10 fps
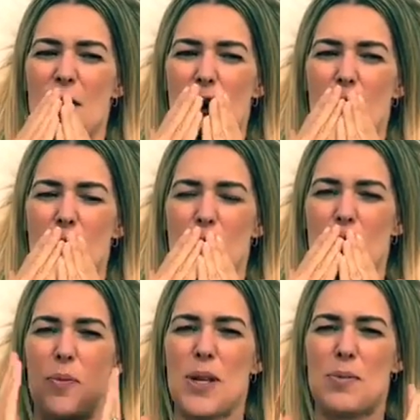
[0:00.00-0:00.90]
or you
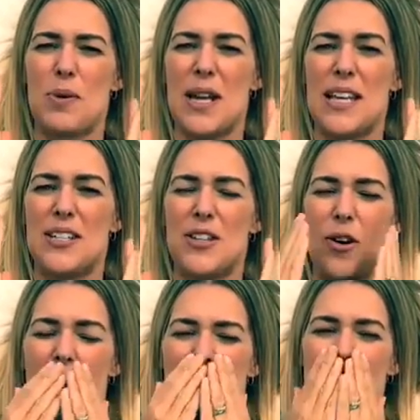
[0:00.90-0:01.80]
can whisper it into your
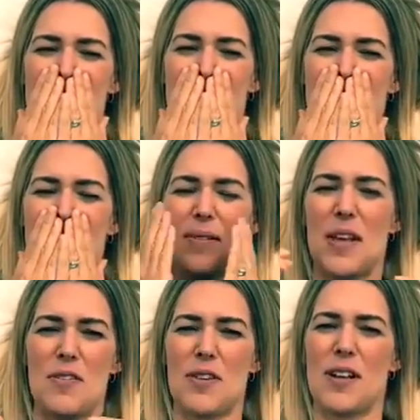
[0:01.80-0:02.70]
hand
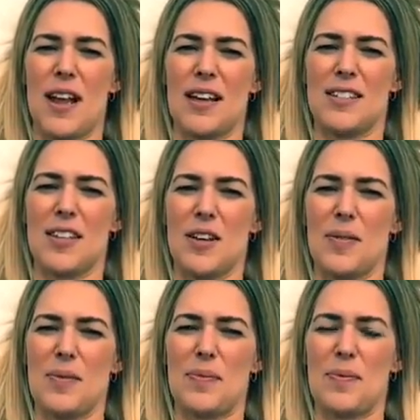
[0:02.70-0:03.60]
if you'd like to.
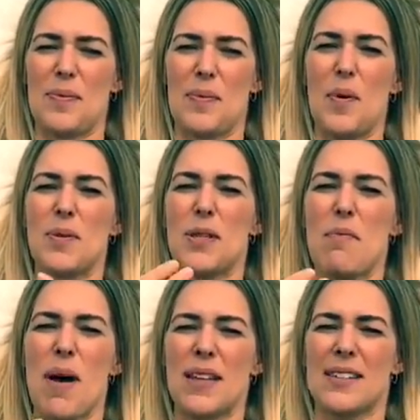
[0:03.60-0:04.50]
What was the
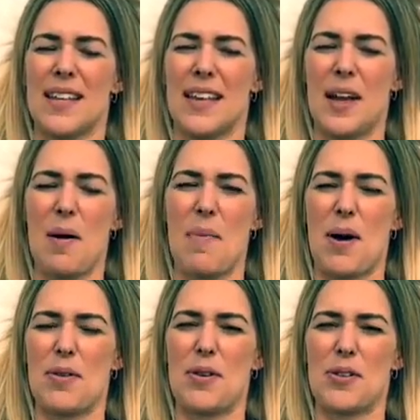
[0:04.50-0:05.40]
best thing
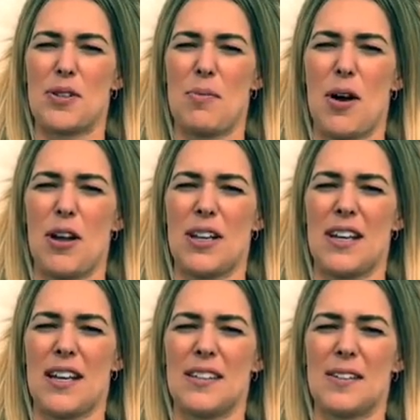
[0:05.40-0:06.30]
about your summer
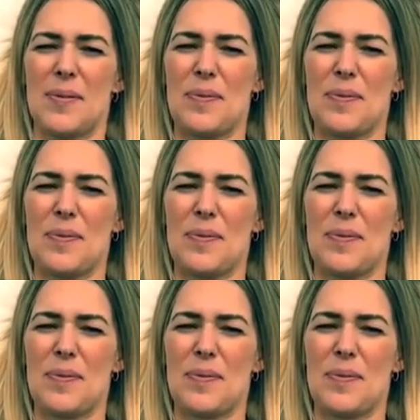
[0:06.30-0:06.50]
holidays?